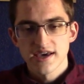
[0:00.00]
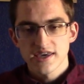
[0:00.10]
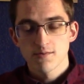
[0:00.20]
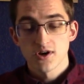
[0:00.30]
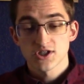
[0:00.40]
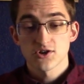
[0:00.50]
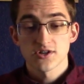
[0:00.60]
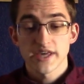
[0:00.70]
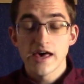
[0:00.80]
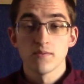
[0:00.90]
He wants
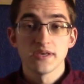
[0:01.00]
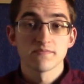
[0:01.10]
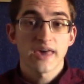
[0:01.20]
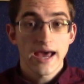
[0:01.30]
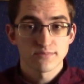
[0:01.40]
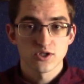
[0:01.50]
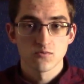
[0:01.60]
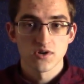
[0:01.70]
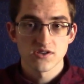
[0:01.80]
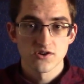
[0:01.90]
her to help him capture
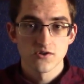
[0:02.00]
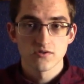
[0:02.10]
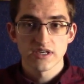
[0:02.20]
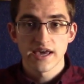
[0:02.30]
one of those,